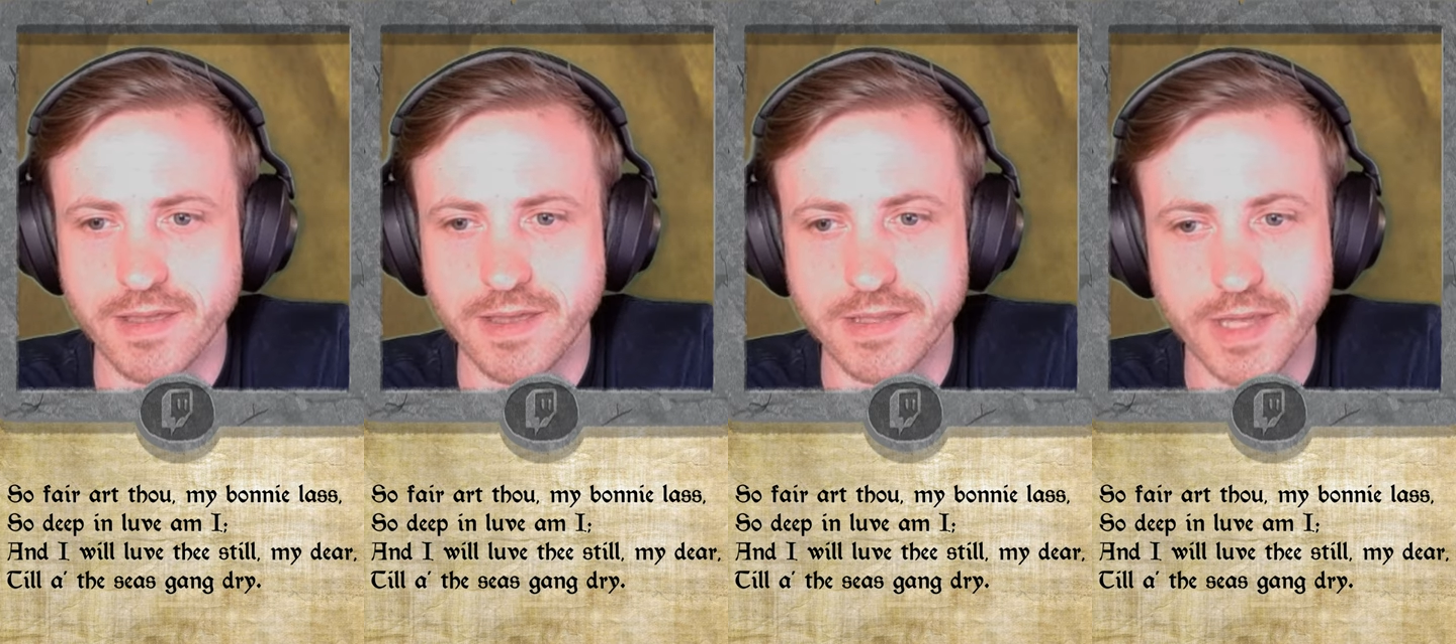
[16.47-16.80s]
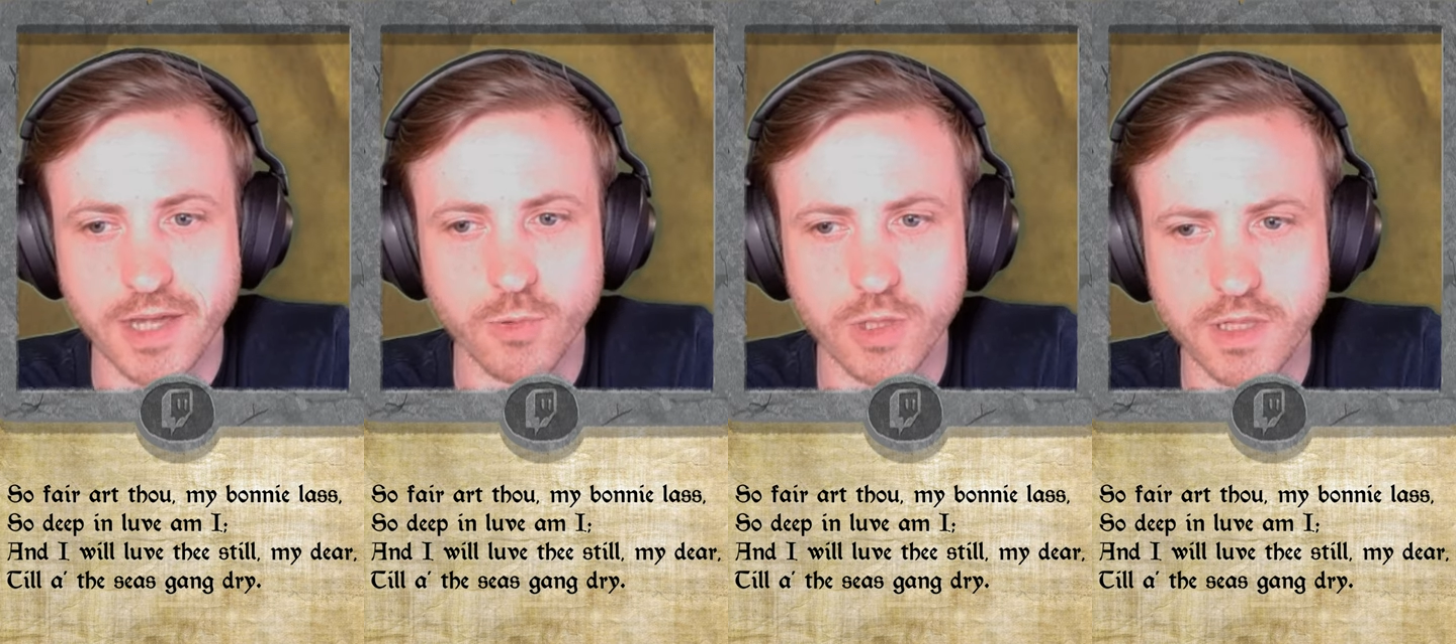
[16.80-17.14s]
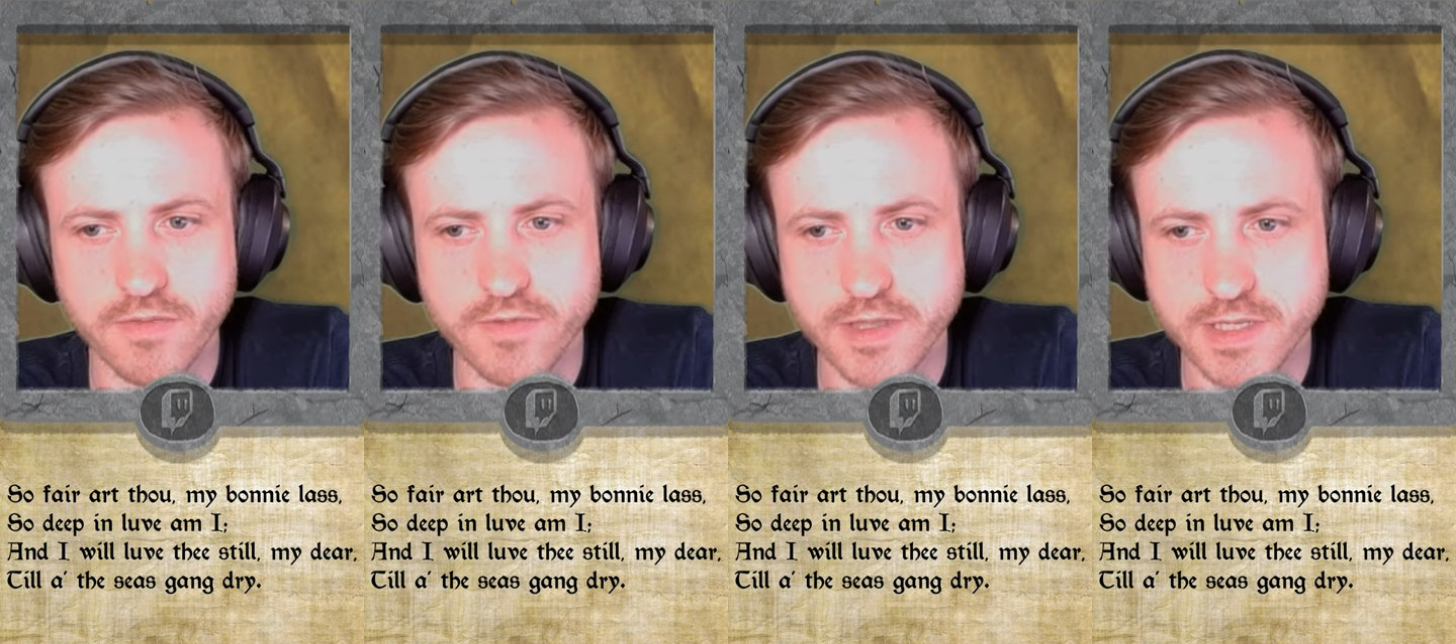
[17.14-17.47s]
and I will
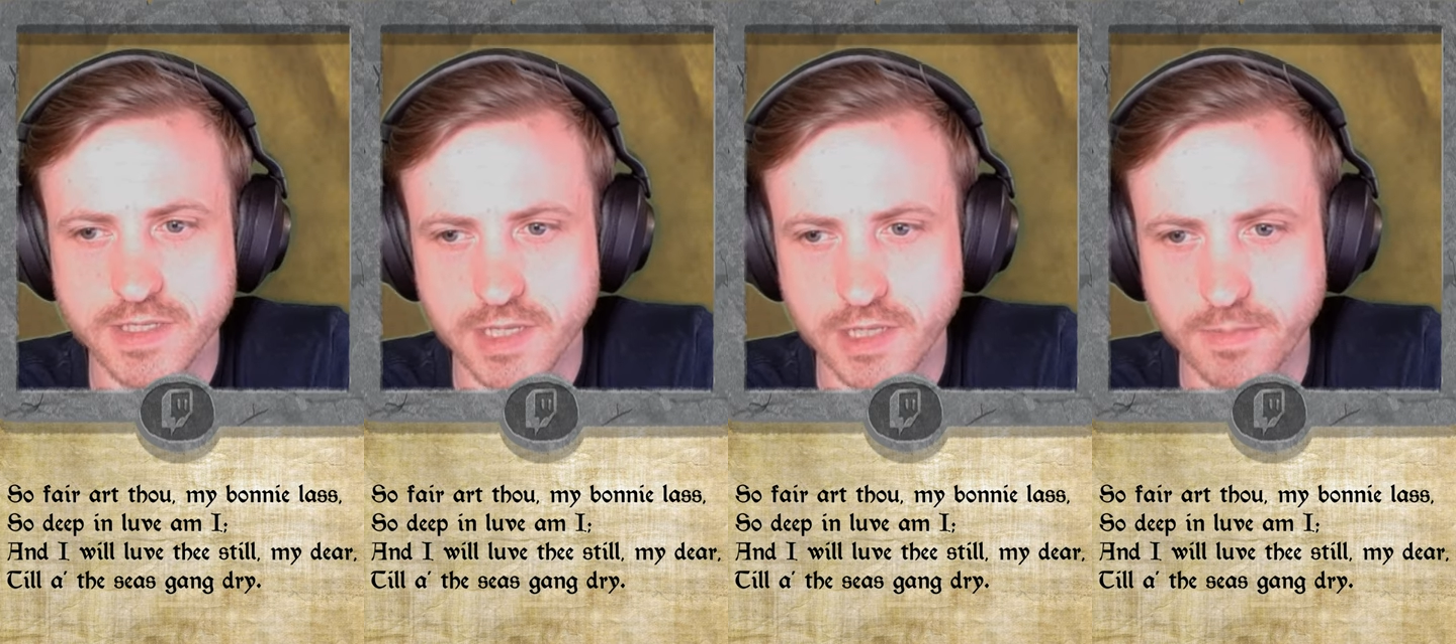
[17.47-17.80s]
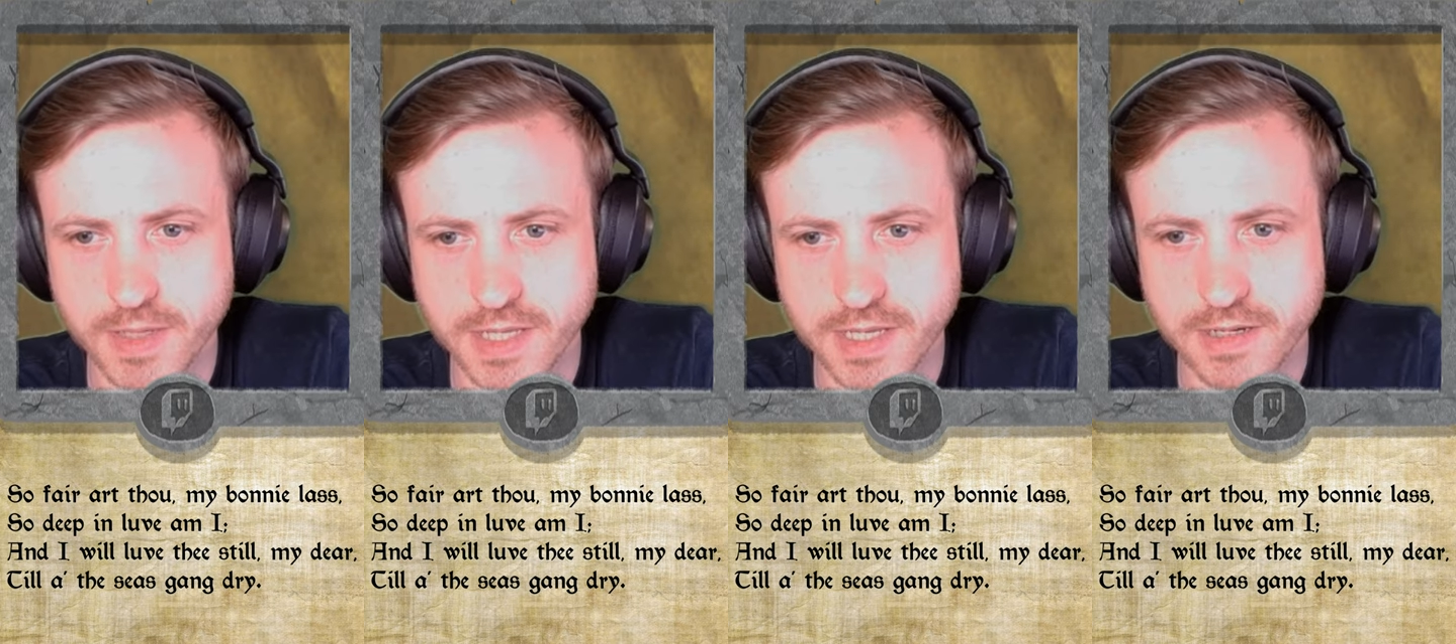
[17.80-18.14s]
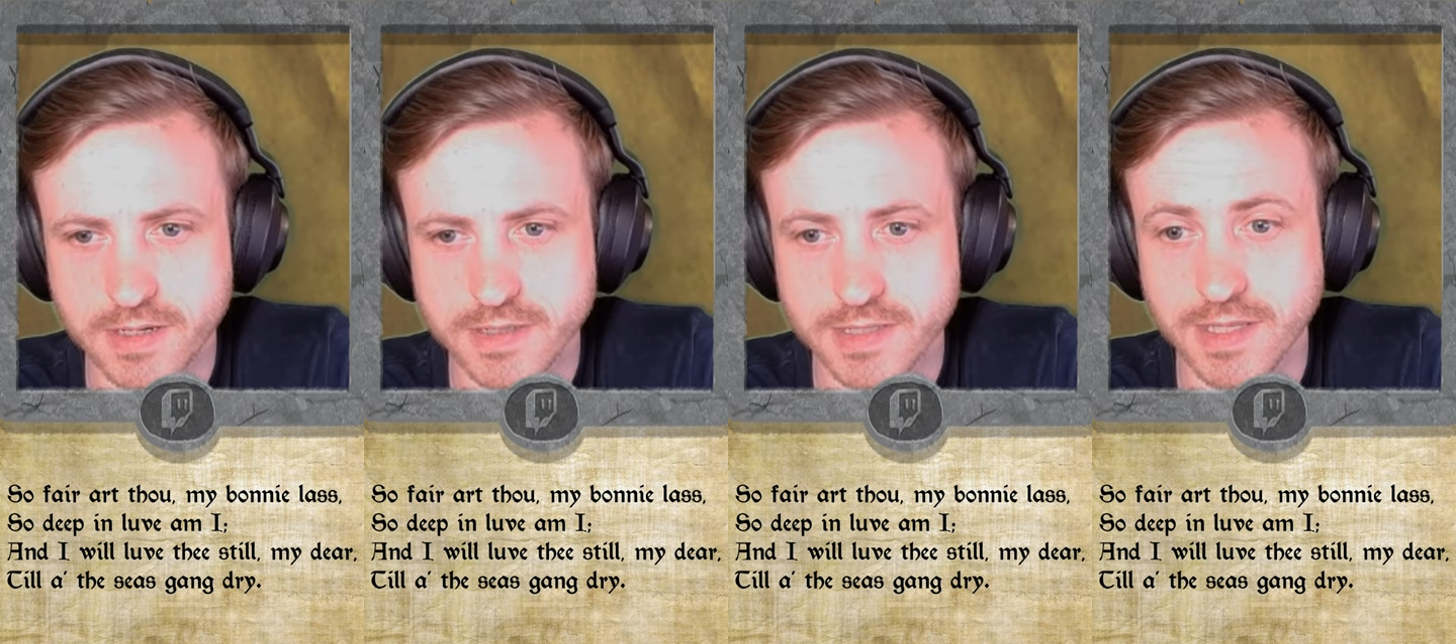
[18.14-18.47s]
love thee still, my dear,
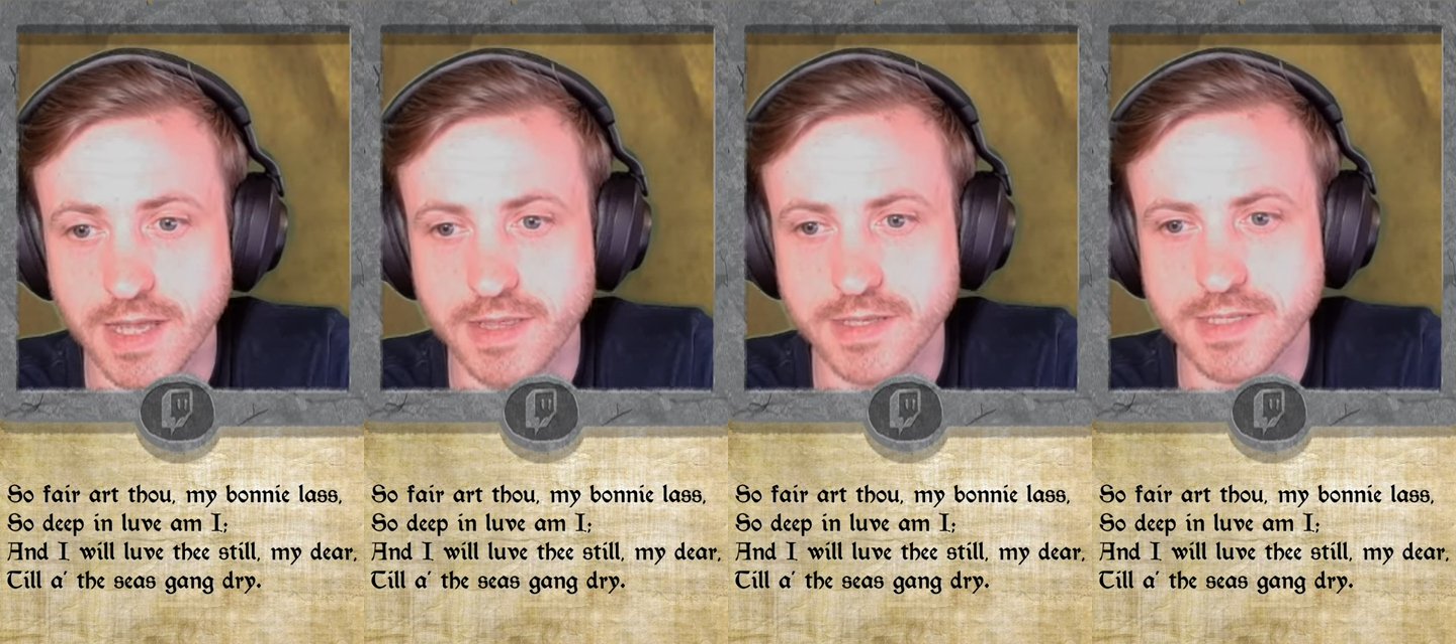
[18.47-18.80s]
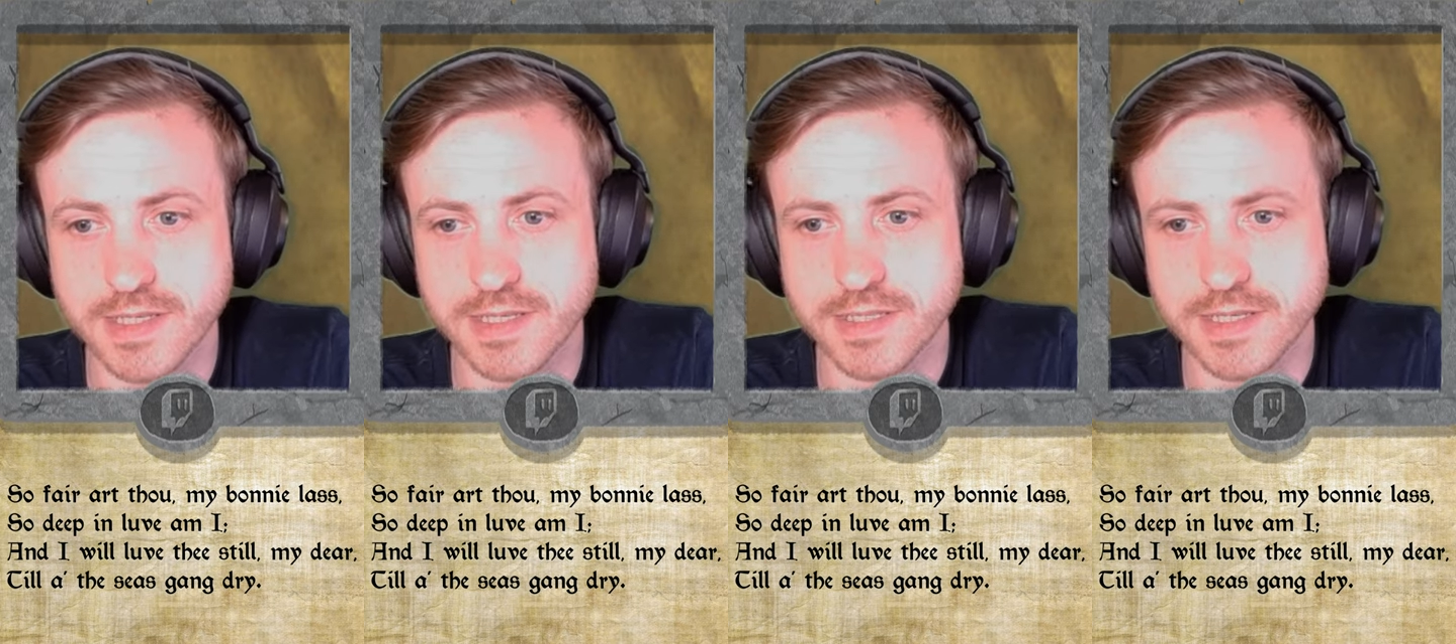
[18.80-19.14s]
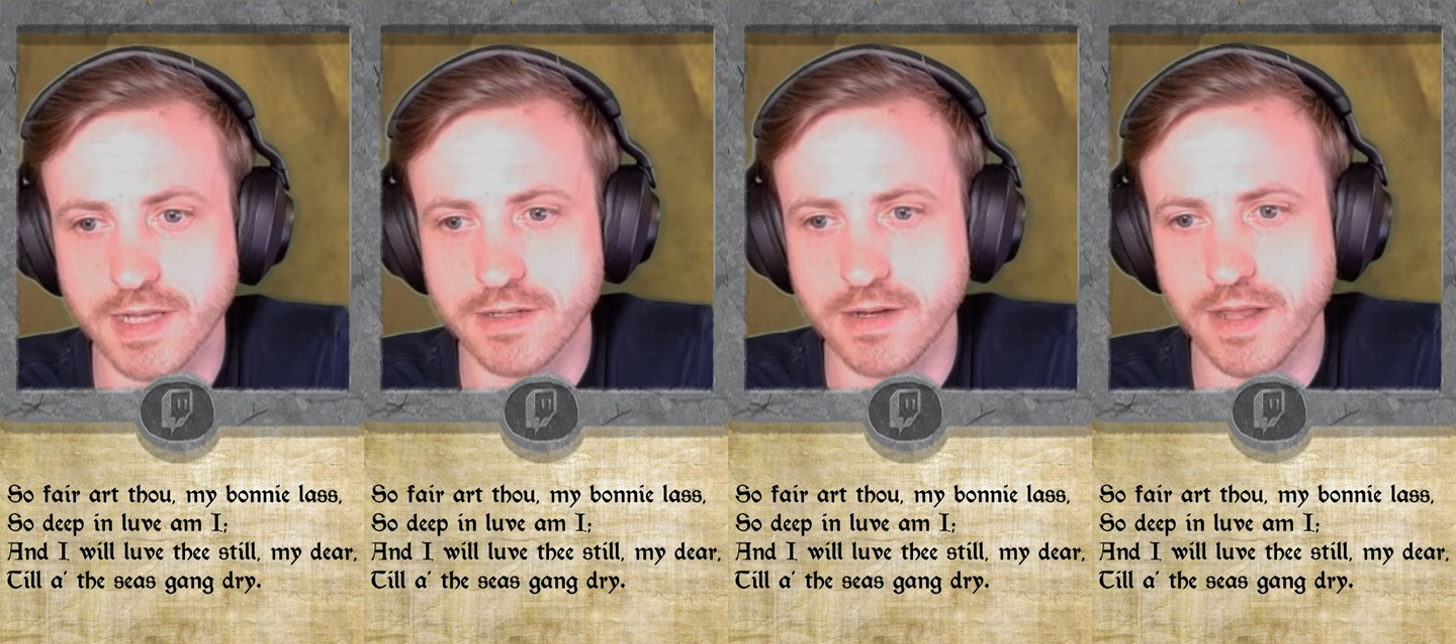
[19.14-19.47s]
till a' the seas
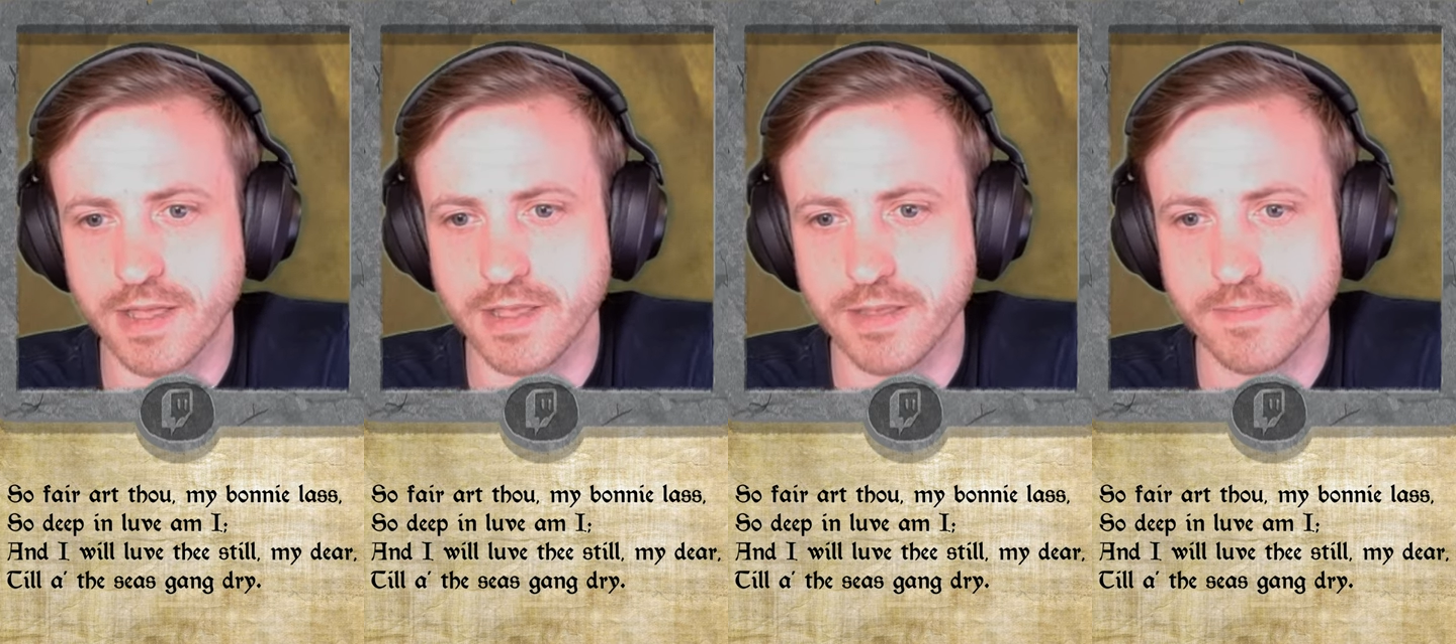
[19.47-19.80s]
gang dry.